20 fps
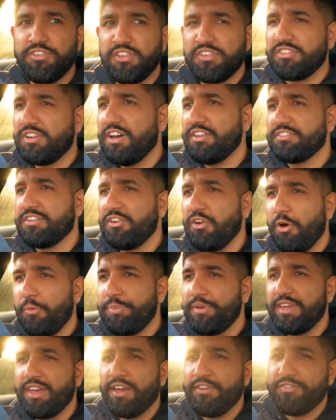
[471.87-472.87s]
this car's got an
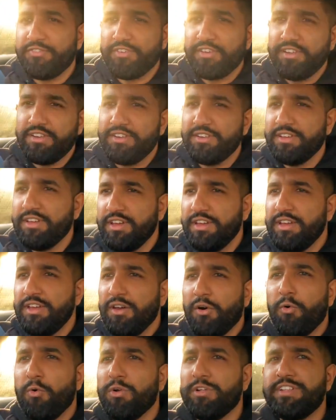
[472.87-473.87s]
OPF and
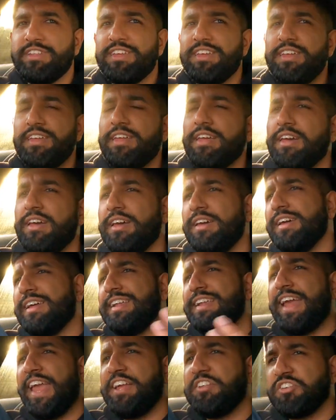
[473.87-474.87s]
all the
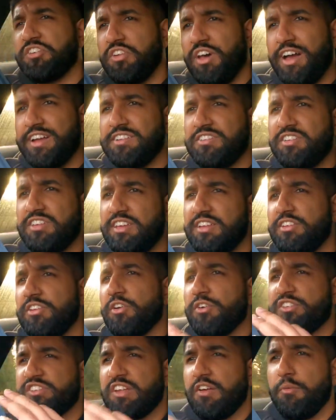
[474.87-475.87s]
late 19,
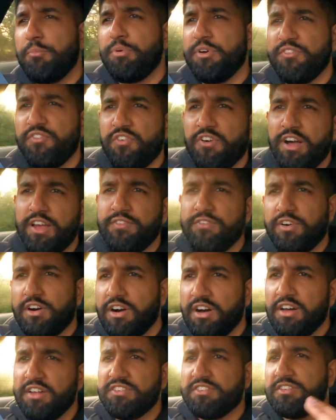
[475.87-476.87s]

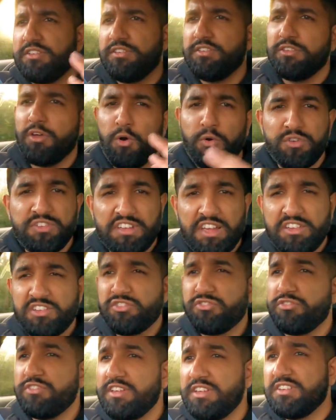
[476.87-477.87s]
7.5Rs and those
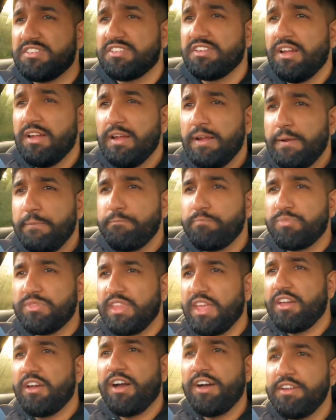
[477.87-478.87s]
S3s,
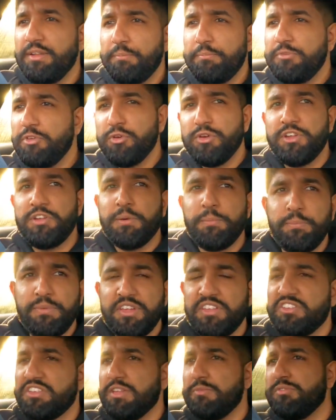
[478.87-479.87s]
they kind of muted them.
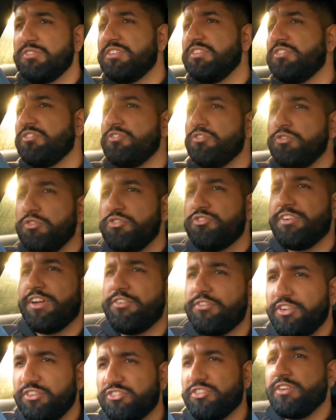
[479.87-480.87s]
It seems these new
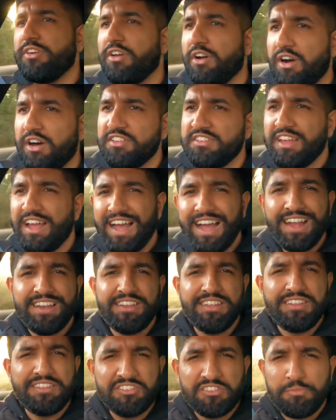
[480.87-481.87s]
generation cars are
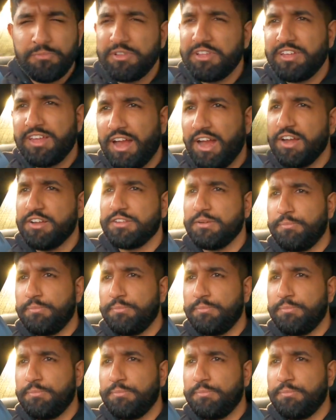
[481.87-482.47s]
adding some of the character